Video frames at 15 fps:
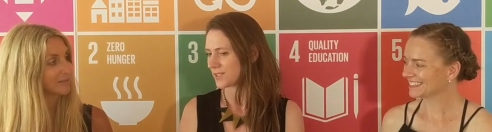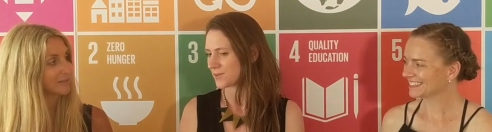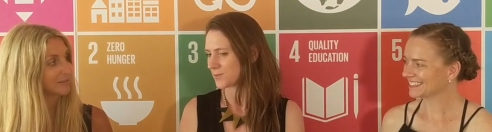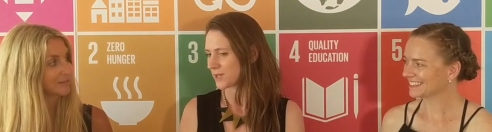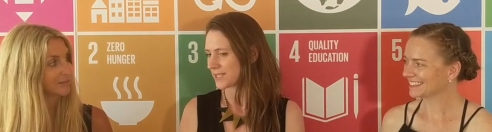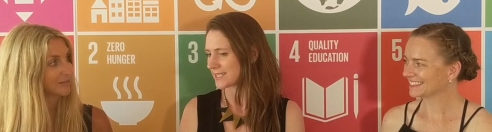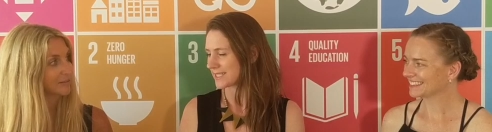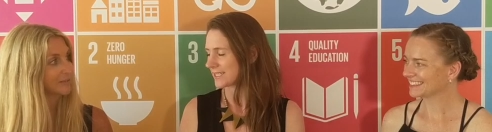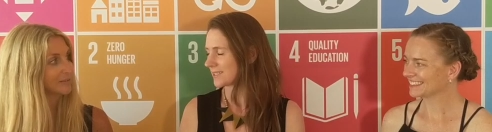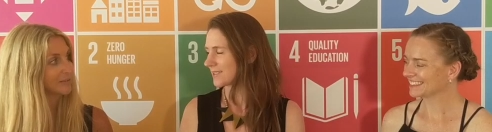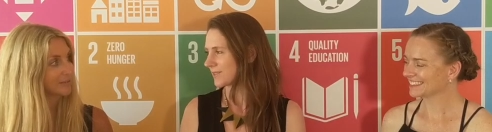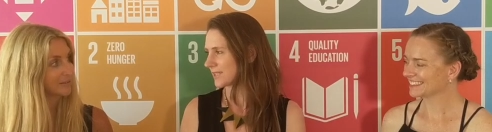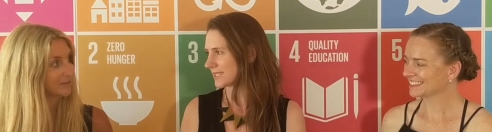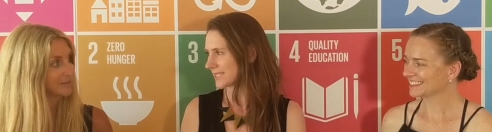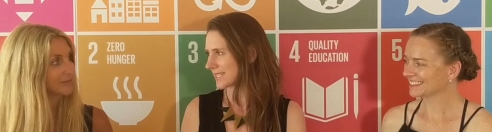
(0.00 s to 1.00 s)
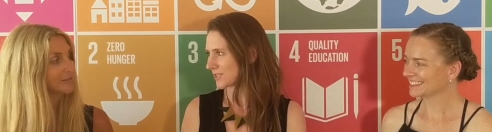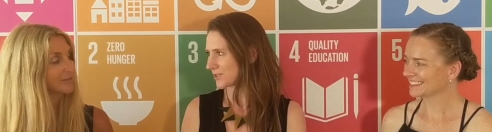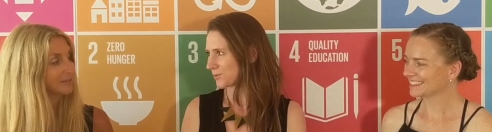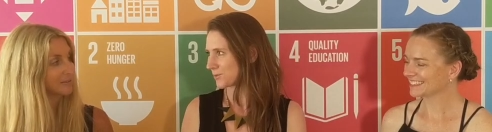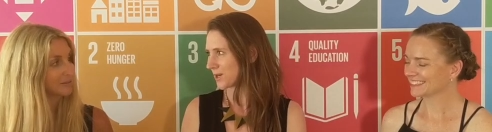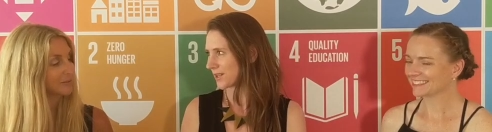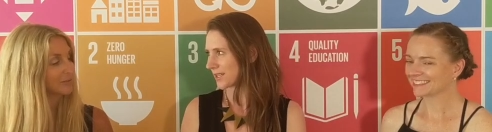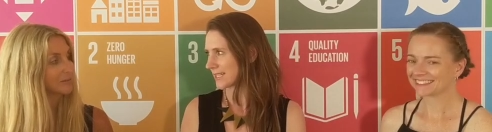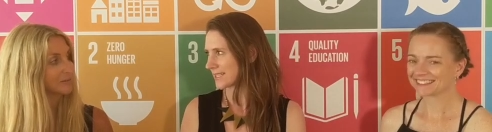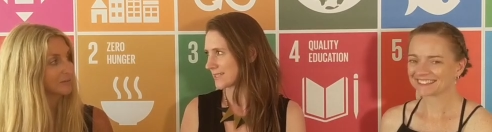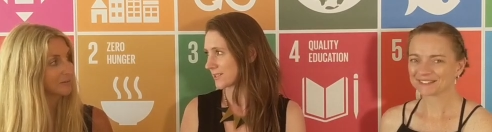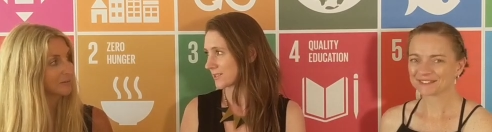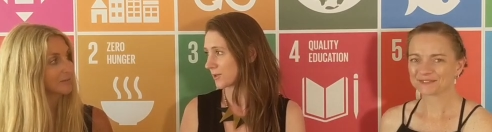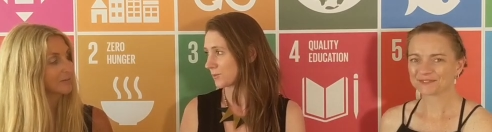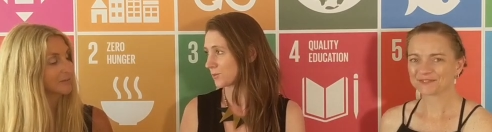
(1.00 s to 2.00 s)
Speaker 1: Vice President of International Markets
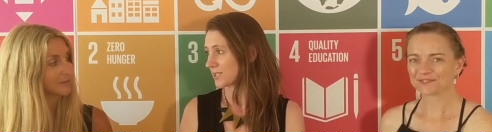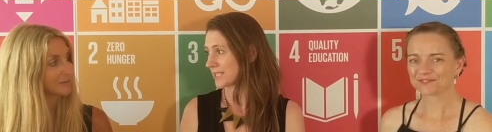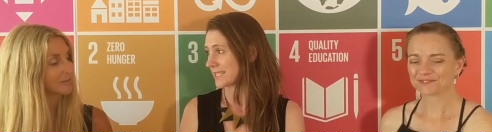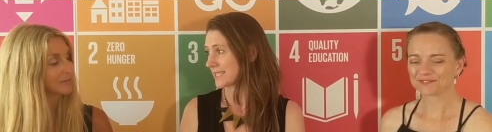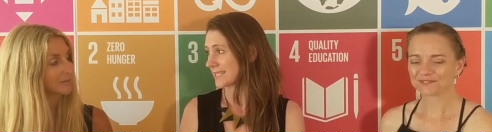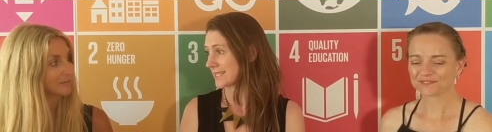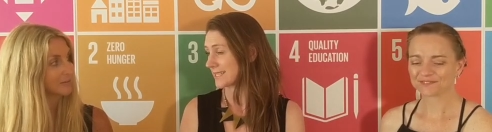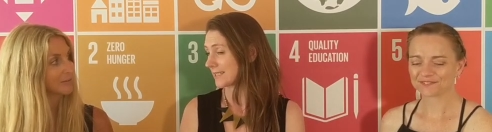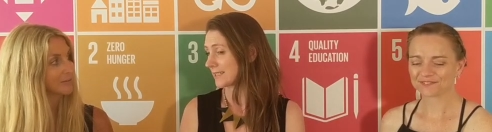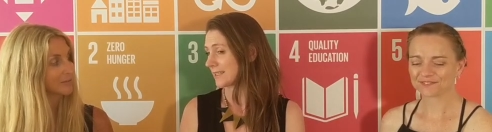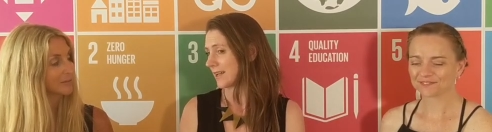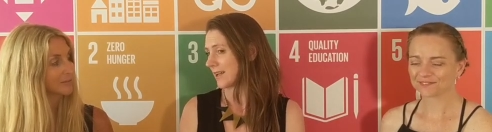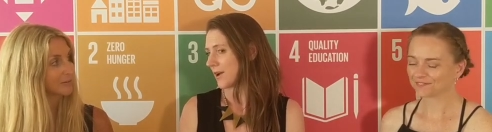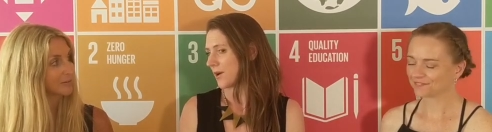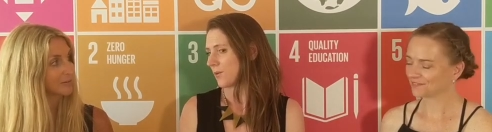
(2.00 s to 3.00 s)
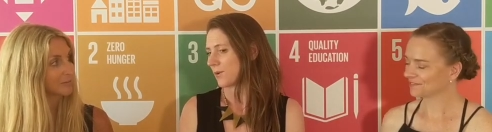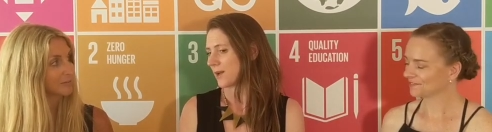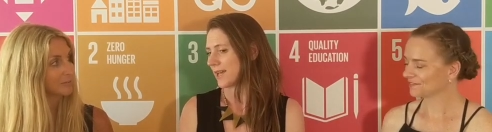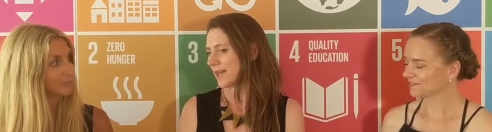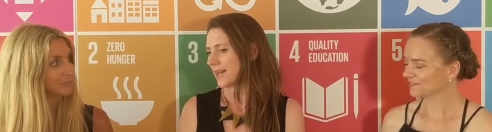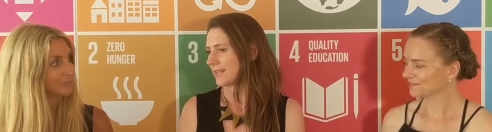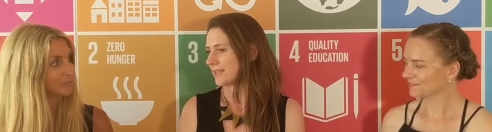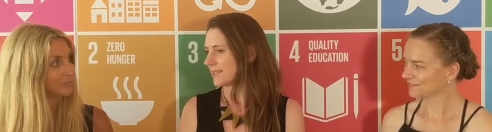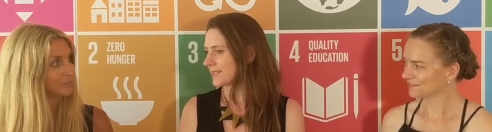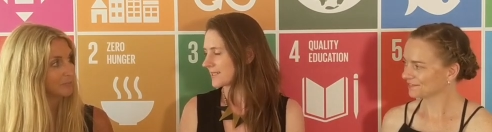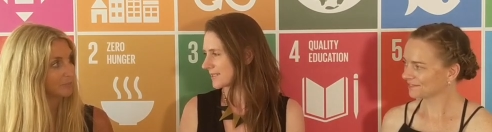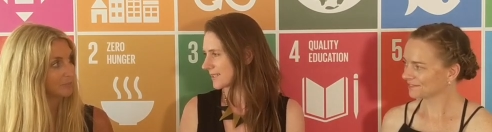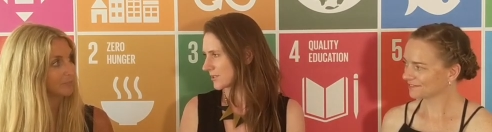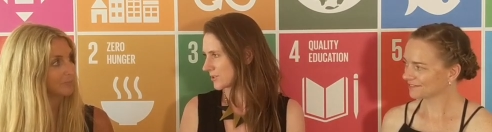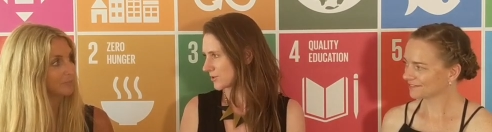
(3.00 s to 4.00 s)
at Global Citizen. We're an
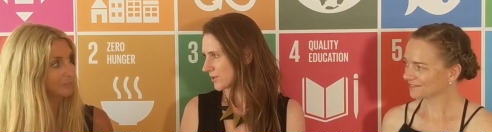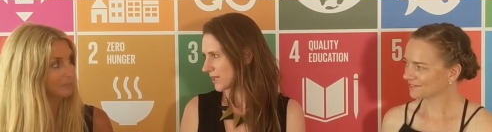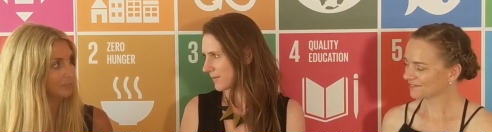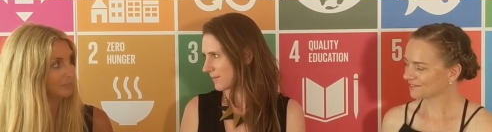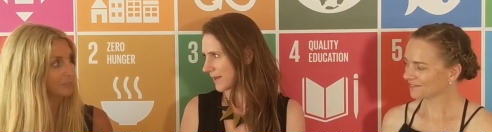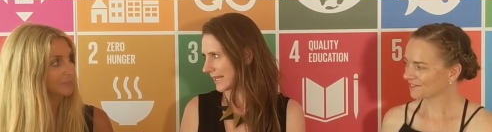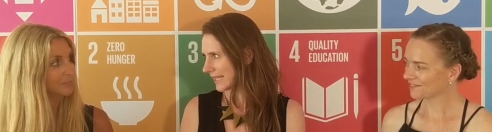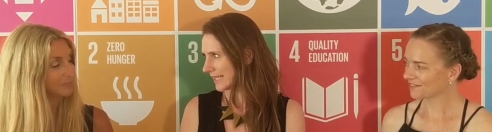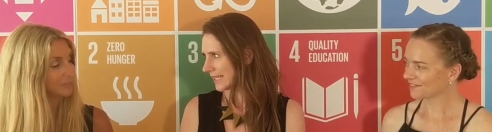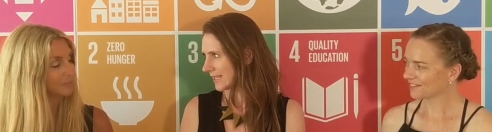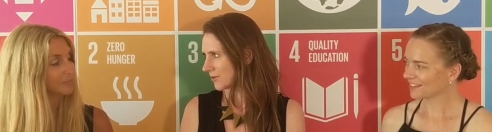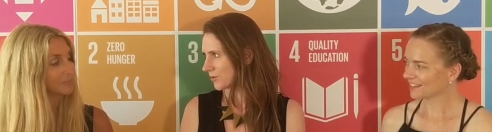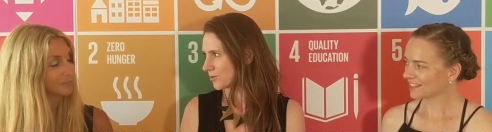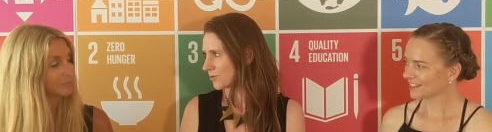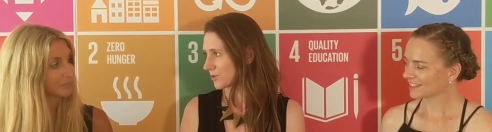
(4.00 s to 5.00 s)
international campaigning